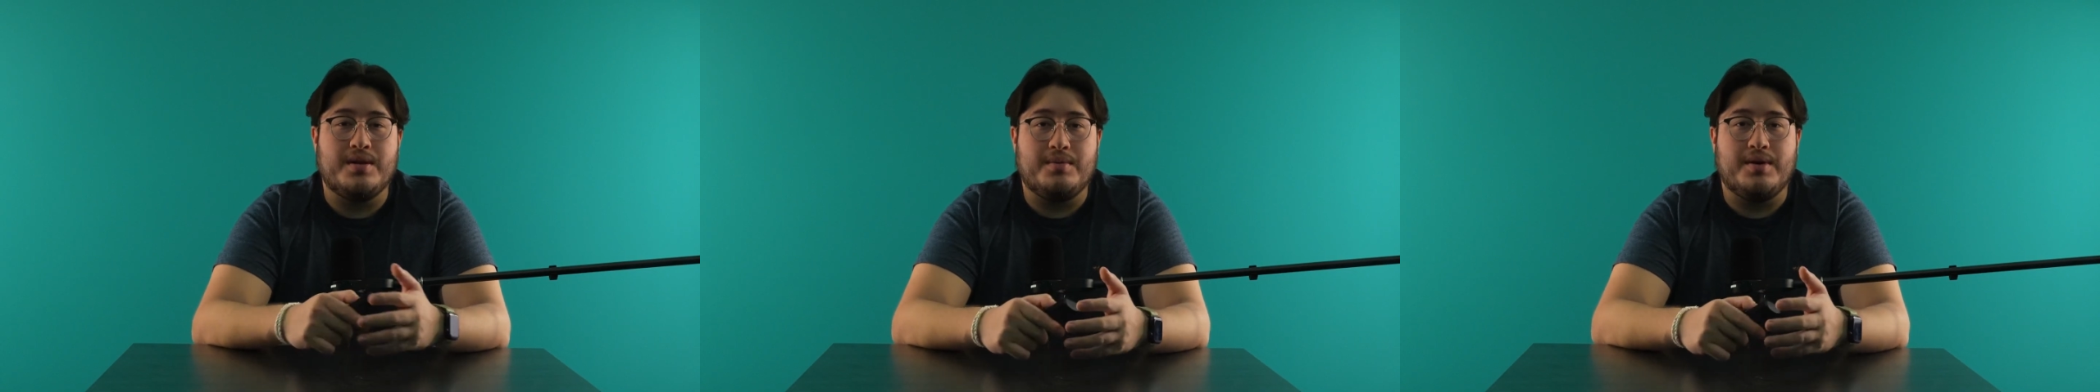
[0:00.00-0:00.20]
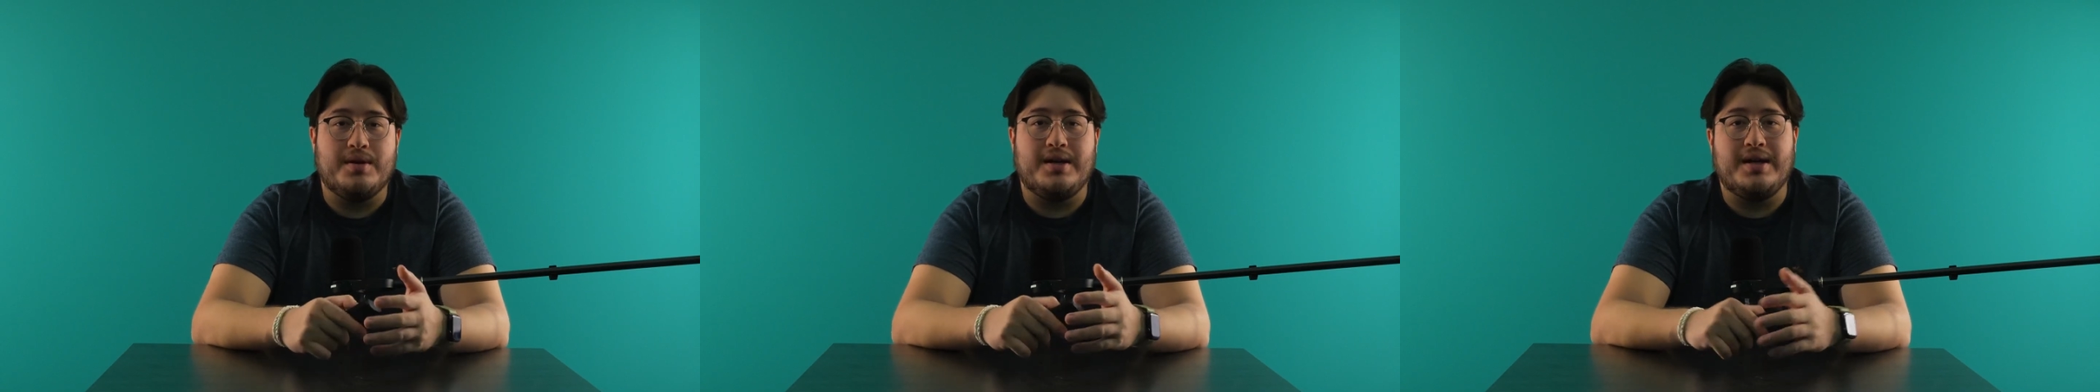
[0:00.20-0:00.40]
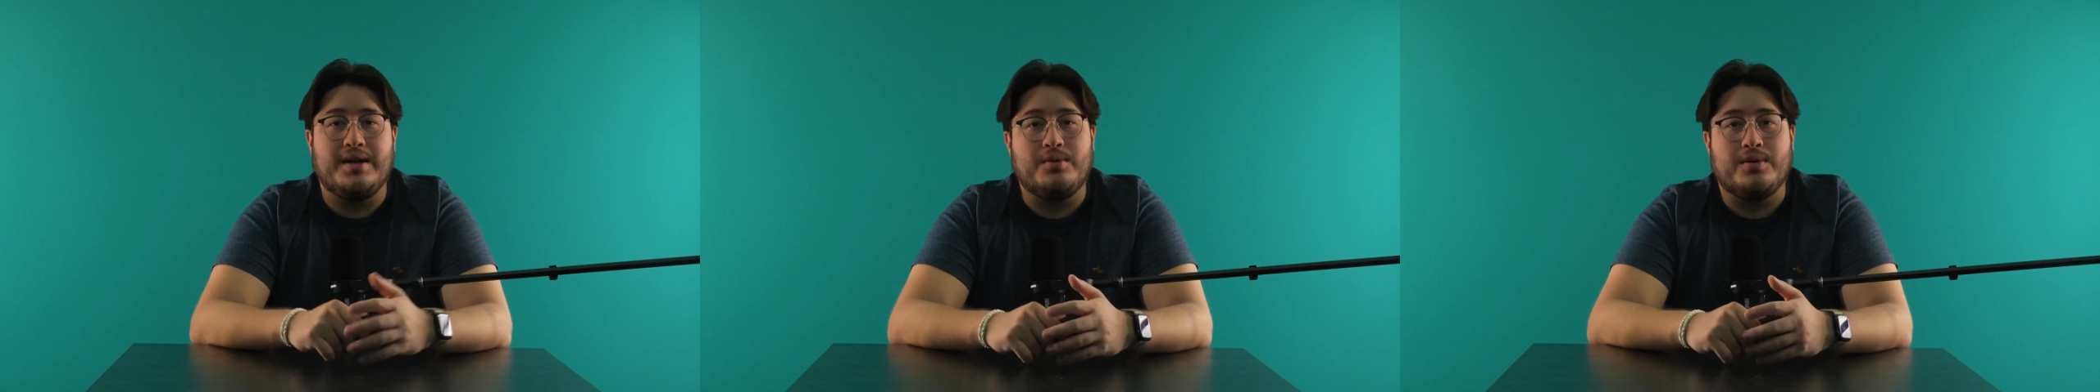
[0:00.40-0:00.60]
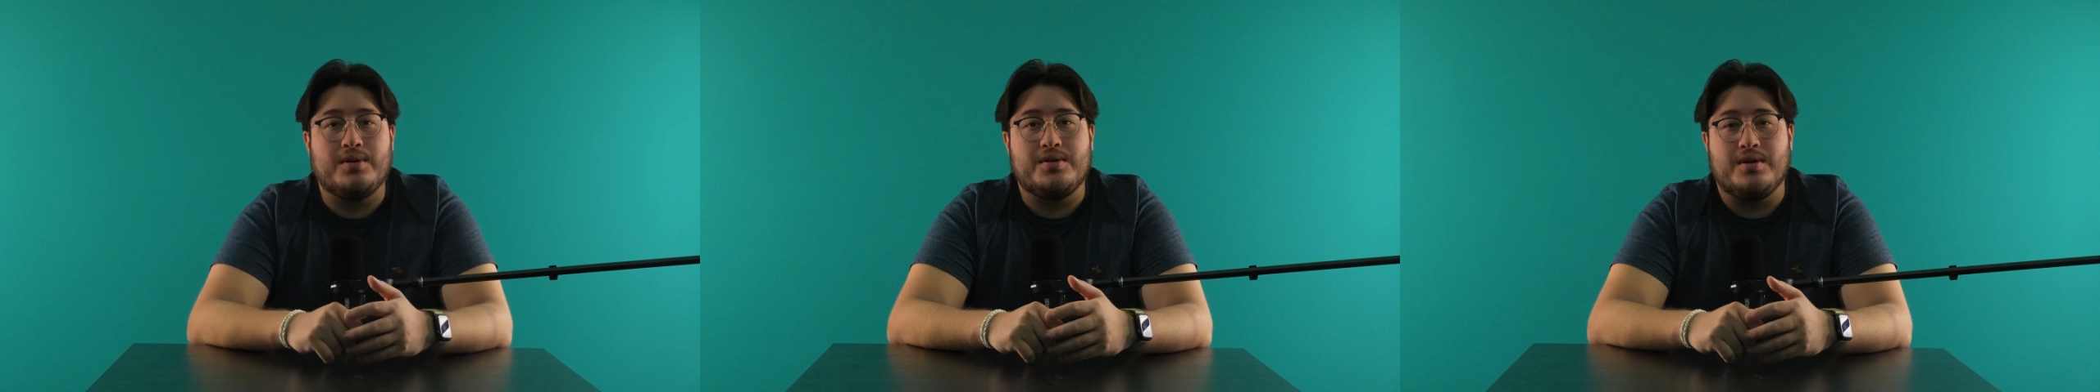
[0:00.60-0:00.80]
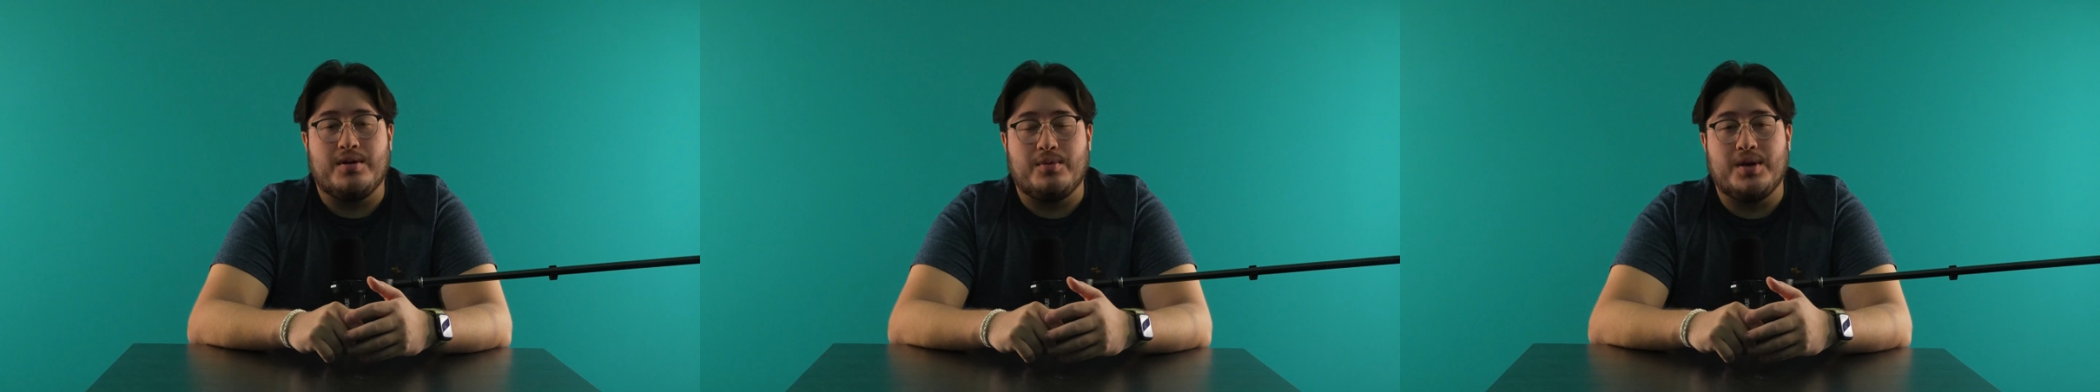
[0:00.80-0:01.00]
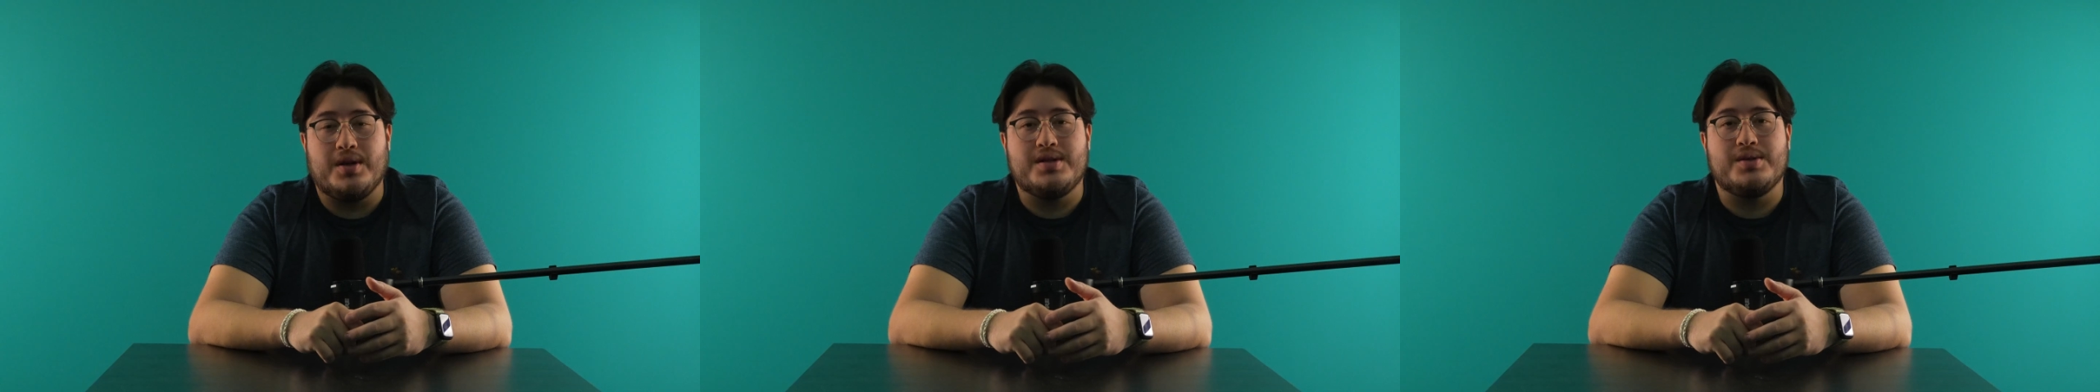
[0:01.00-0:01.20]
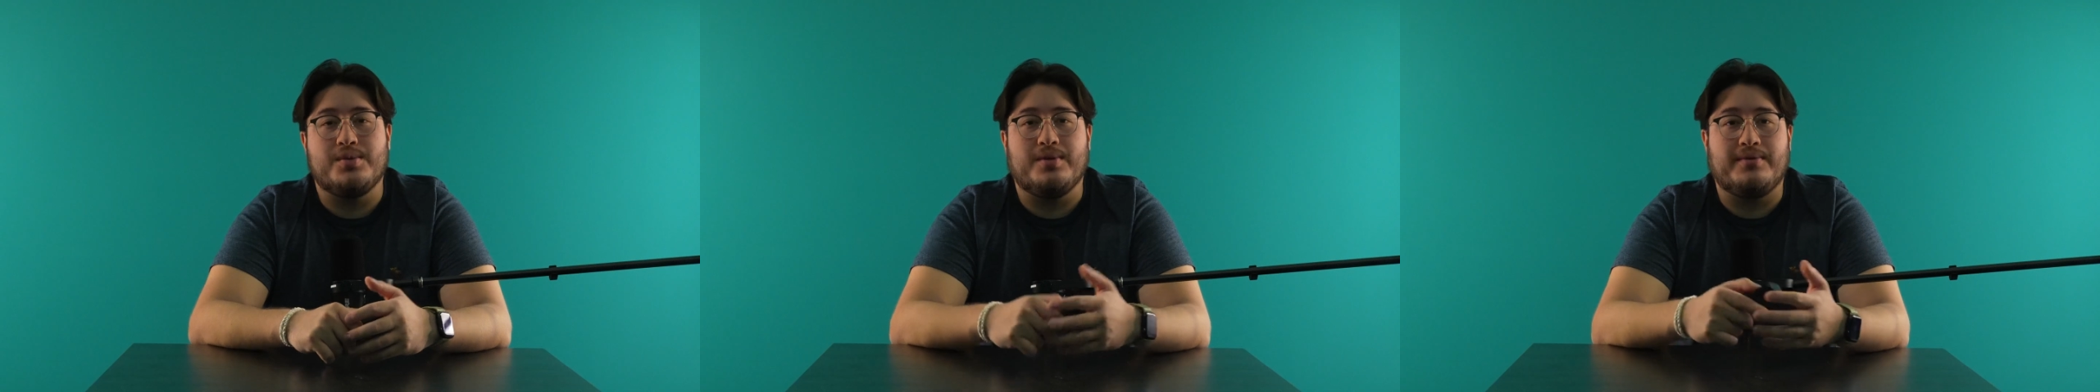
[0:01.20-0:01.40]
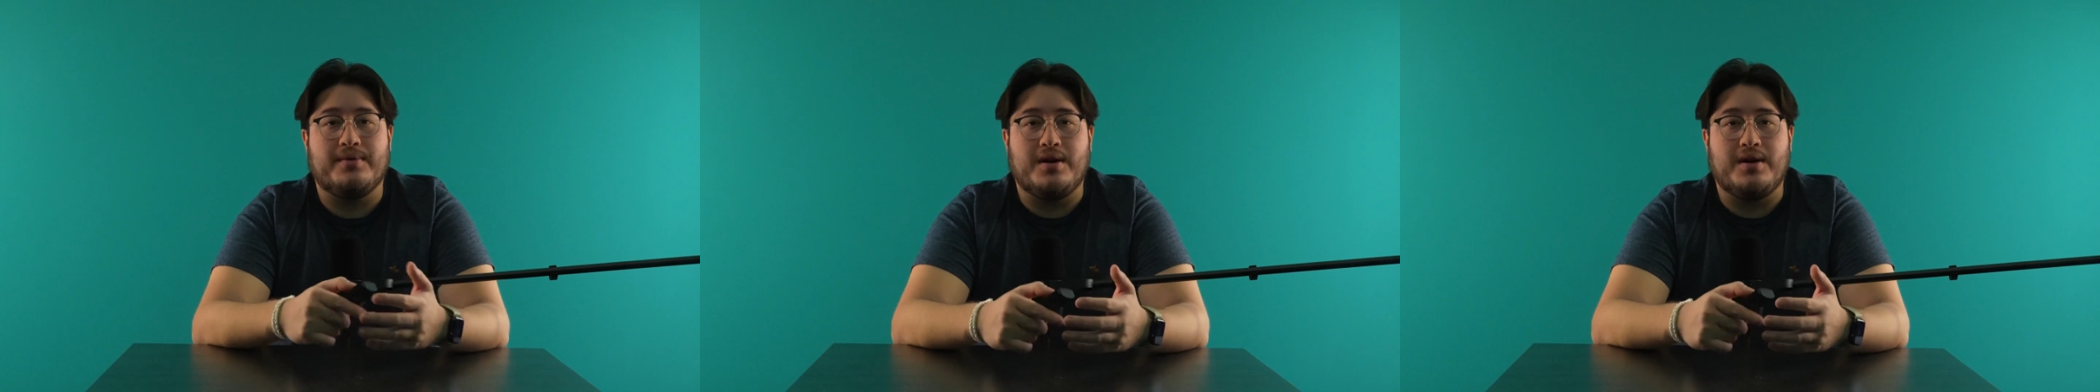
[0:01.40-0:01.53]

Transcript: amount equal to their wage they would have